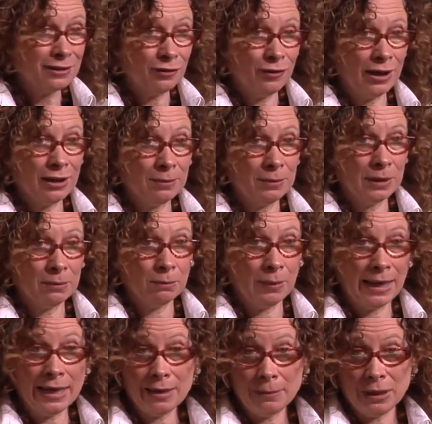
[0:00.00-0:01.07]
developing
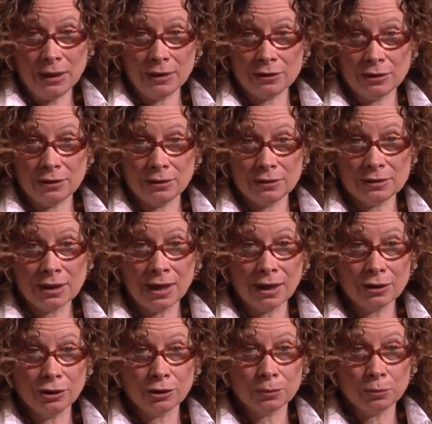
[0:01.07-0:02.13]
baby and
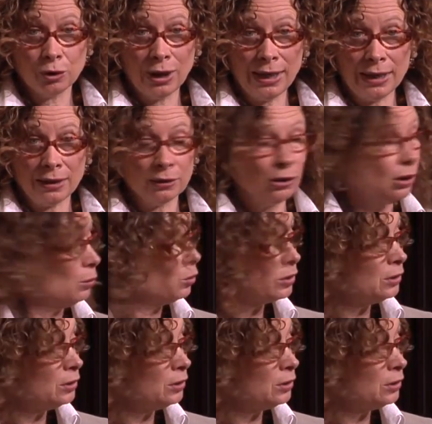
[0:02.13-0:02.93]
toddler brain with